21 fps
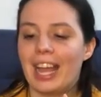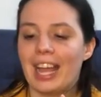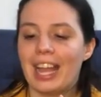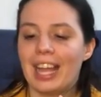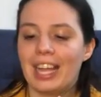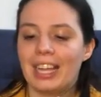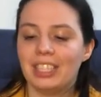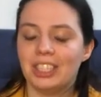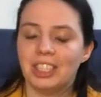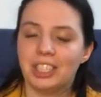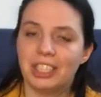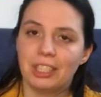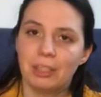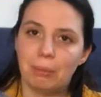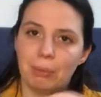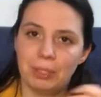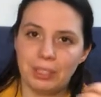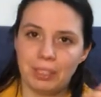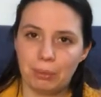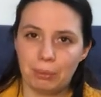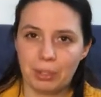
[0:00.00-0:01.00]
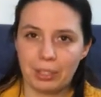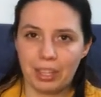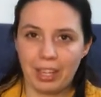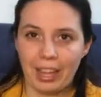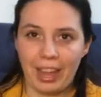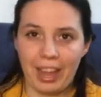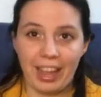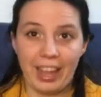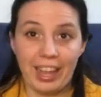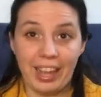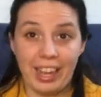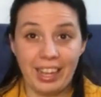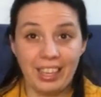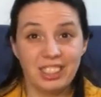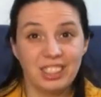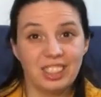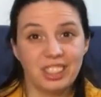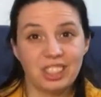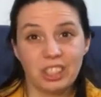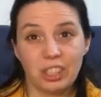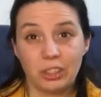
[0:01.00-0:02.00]
And she complained about
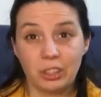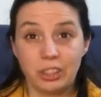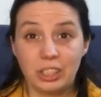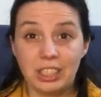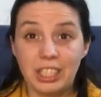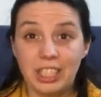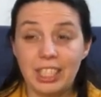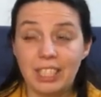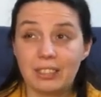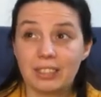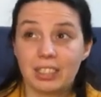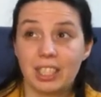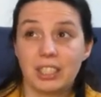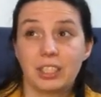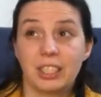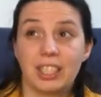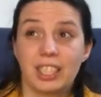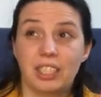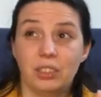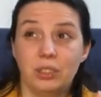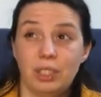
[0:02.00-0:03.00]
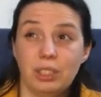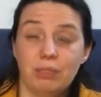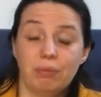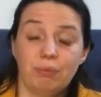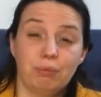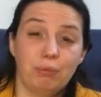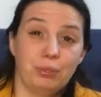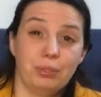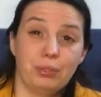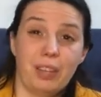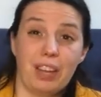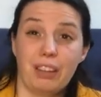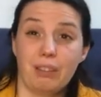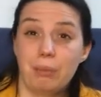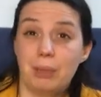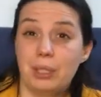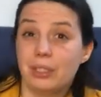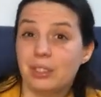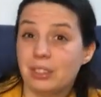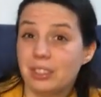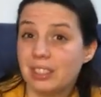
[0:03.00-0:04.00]
hands hurting. I was like, you can do it 5
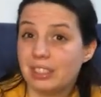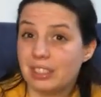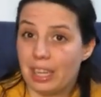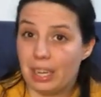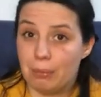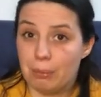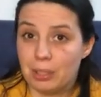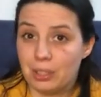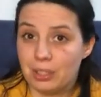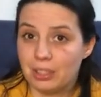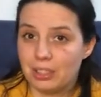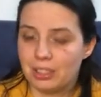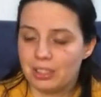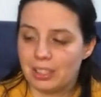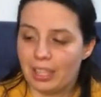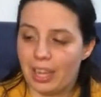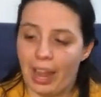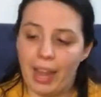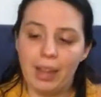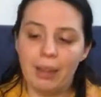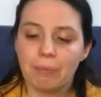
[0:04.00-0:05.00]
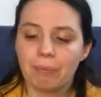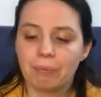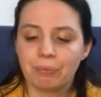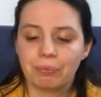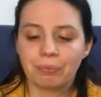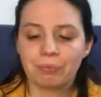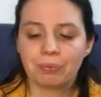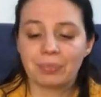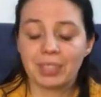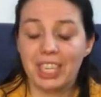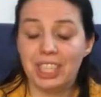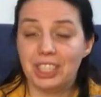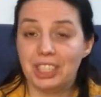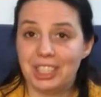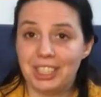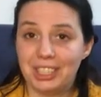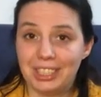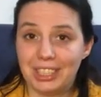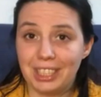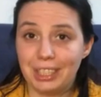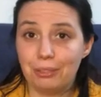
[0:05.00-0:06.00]
minutes, 10 minutes a day. And she
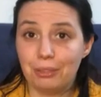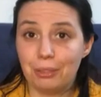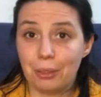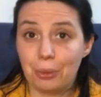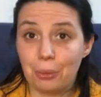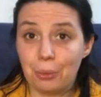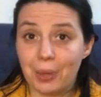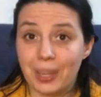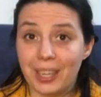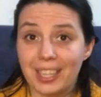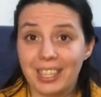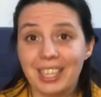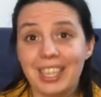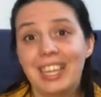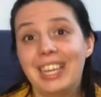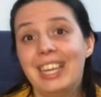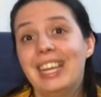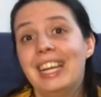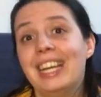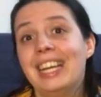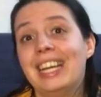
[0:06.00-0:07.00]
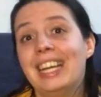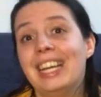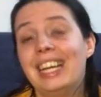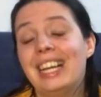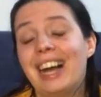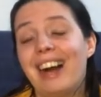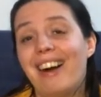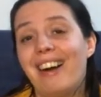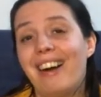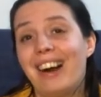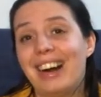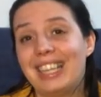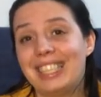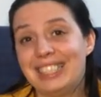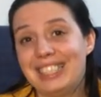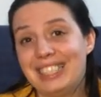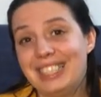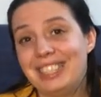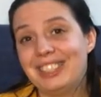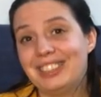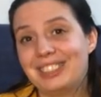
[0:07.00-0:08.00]
did for a week. I
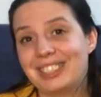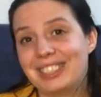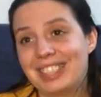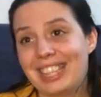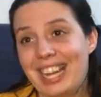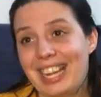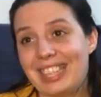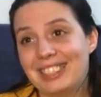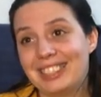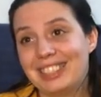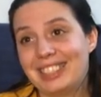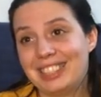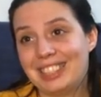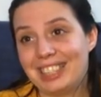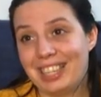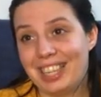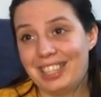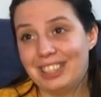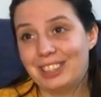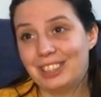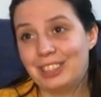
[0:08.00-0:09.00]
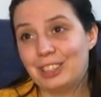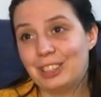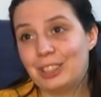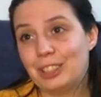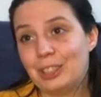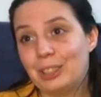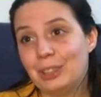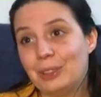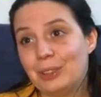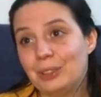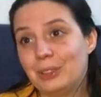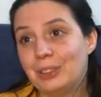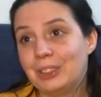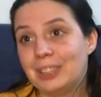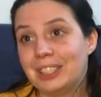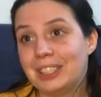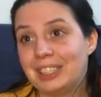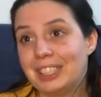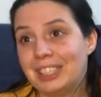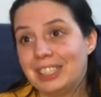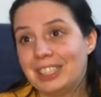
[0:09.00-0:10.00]
did not get the chance to
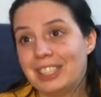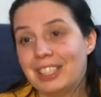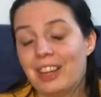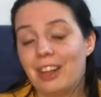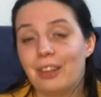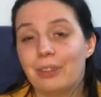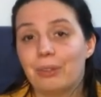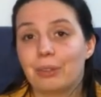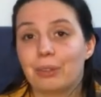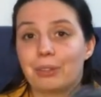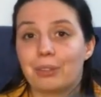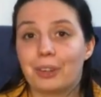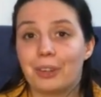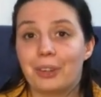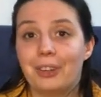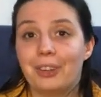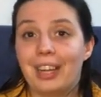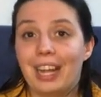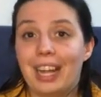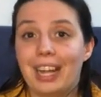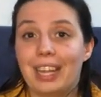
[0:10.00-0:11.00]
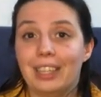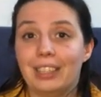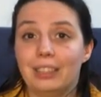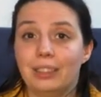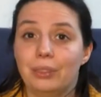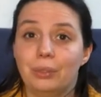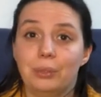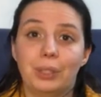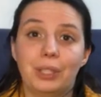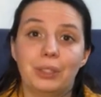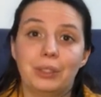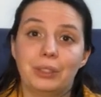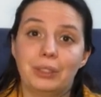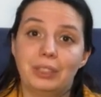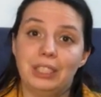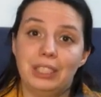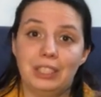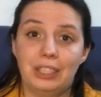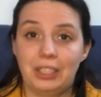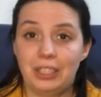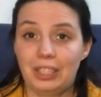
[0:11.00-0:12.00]
sit down with her and we could
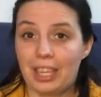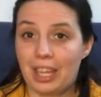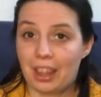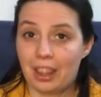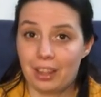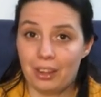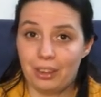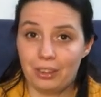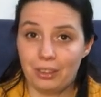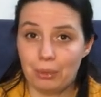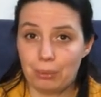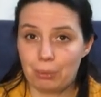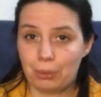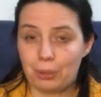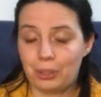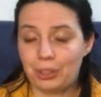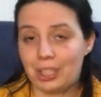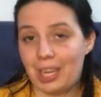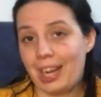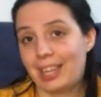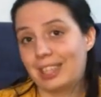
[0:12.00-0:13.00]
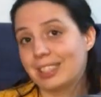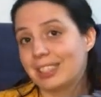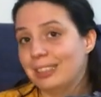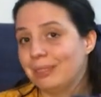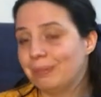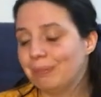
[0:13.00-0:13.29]
knit together on a project.